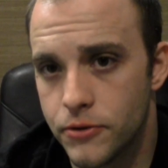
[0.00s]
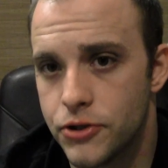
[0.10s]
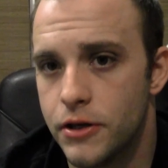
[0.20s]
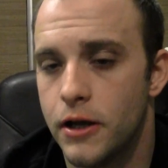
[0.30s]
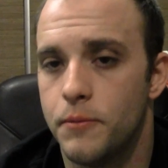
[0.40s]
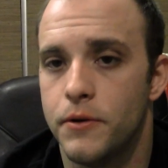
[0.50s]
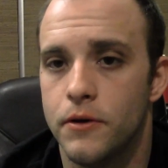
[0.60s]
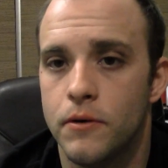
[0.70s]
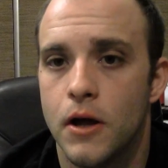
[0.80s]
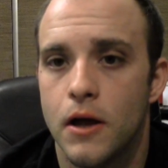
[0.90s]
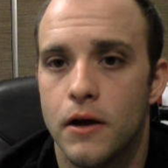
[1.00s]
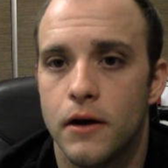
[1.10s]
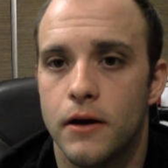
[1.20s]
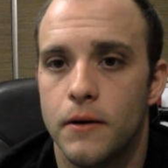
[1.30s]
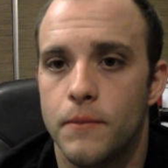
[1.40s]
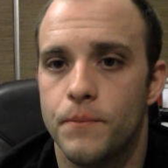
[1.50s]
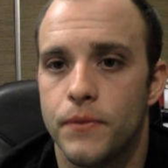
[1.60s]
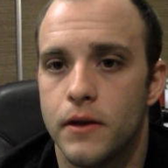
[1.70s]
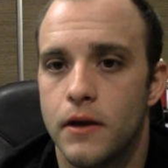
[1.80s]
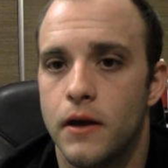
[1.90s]
which should help you
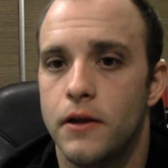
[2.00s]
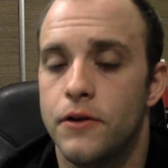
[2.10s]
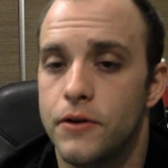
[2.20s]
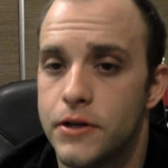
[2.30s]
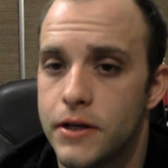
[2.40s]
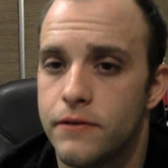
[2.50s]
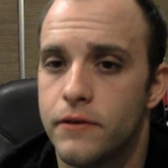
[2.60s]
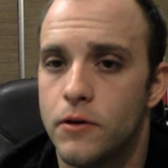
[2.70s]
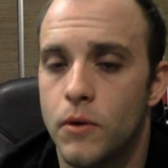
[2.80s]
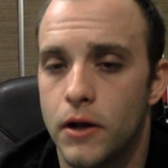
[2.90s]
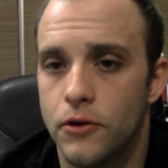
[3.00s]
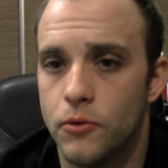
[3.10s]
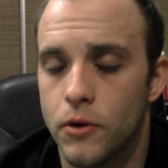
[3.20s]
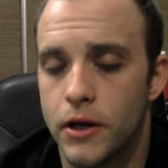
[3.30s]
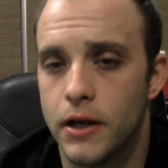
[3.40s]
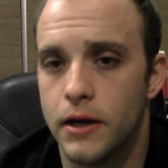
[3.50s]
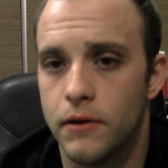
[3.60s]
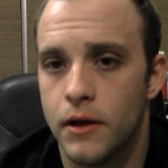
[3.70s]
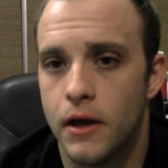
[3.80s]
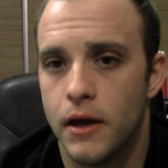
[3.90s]
in your intensity while you're working
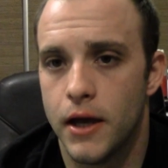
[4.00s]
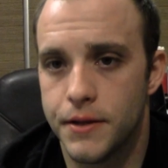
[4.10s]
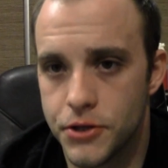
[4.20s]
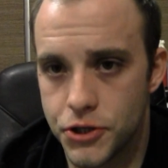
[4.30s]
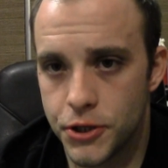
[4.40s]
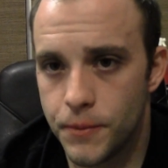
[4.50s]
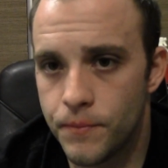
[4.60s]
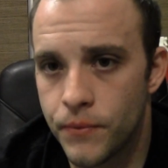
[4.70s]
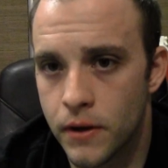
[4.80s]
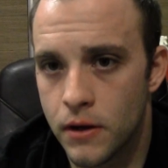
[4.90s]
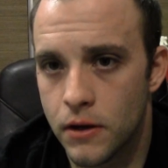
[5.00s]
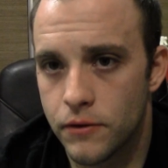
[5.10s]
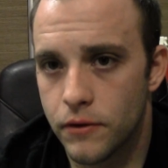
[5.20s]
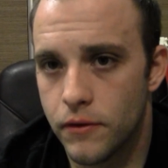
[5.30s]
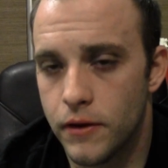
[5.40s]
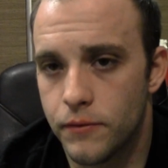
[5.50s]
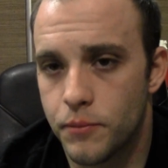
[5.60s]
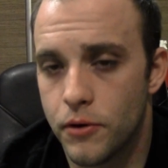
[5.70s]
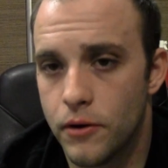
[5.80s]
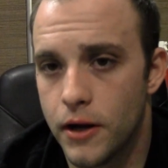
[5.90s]
out in the gym. So this
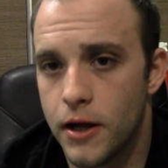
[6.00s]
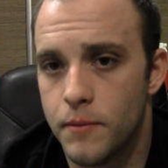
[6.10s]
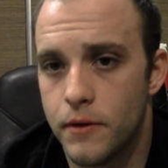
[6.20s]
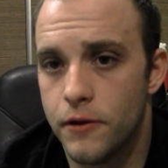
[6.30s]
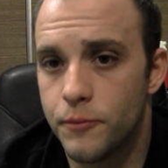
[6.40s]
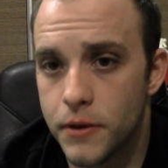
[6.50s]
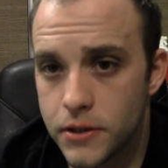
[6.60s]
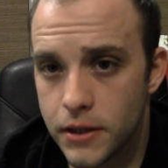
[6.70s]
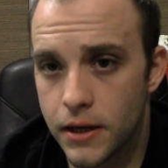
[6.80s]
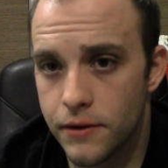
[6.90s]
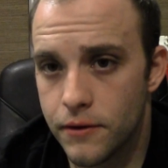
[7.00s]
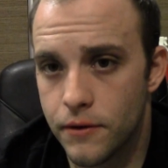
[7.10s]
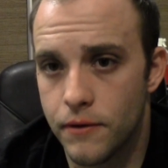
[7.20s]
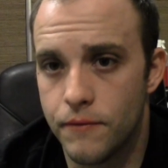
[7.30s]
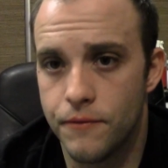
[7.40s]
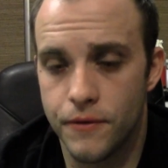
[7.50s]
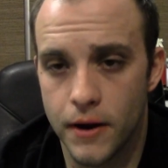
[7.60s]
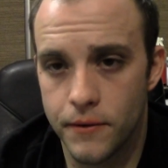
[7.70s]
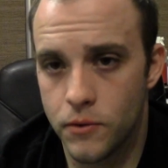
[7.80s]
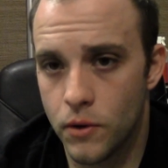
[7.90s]
program is put together
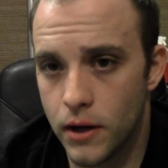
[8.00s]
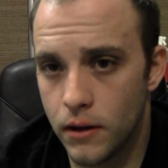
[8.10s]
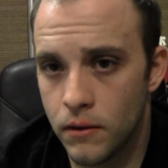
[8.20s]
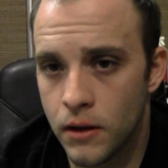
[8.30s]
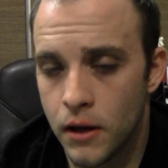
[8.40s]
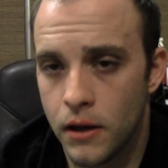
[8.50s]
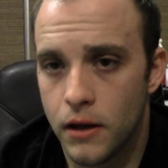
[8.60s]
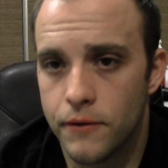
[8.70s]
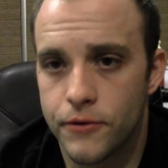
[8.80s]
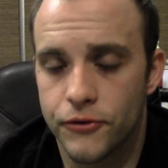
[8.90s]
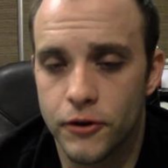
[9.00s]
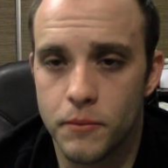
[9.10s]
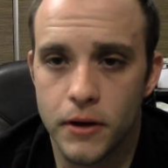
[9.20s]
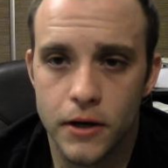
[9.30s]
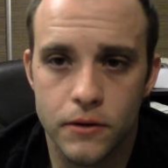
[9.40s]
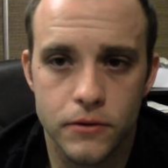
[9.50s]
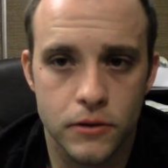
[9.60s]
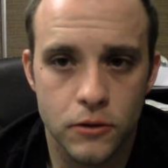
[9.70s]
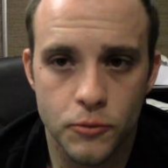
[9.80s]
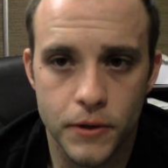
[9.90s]
very well. If you're somebody
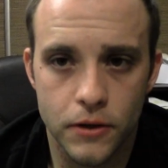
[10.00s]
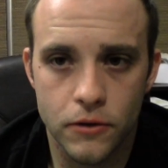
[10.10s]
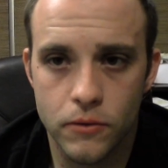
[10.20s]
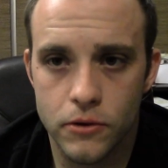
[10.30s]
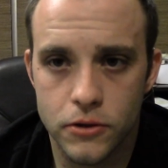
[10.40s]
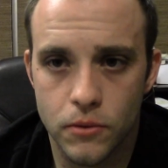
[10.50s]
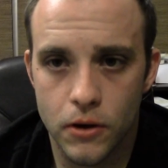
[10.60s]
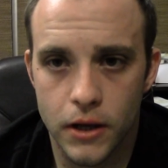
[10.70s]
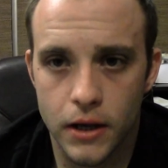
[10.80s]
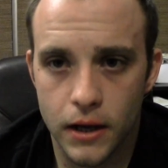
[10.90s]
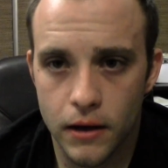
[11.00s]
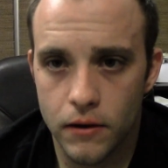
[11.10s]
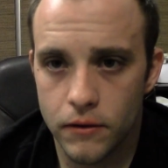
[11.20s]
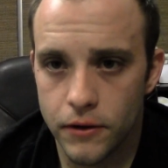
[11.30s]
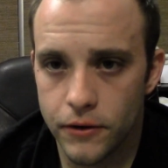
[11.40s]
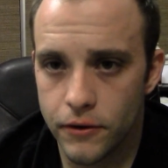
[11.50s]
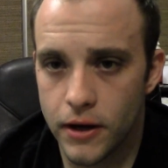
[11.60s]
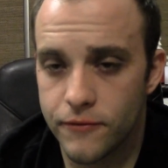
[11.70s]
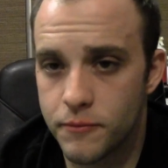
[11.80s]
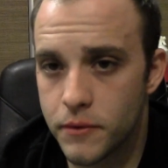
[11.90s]
who's a little bit newer to working out and you're
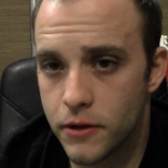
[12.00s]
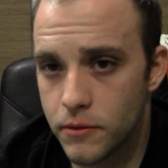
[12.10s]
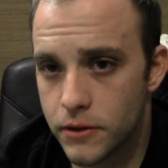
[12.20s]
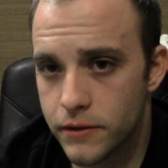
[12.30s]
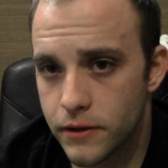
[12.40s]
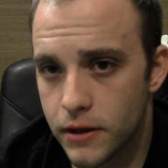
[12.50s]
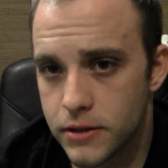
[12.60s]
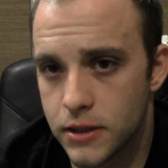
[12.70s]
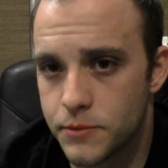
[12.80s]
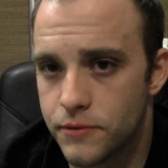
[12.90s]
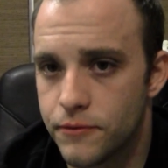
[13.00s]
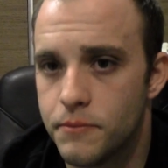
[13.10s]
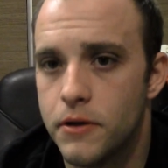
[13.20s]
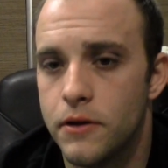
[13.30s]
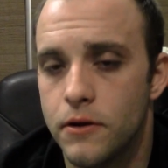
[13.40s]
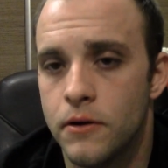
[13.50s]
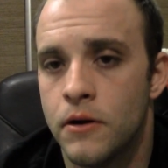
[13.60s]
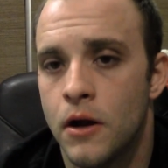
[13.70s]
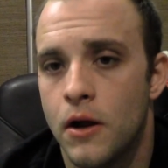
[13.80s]
not familiar with these concepts or familiar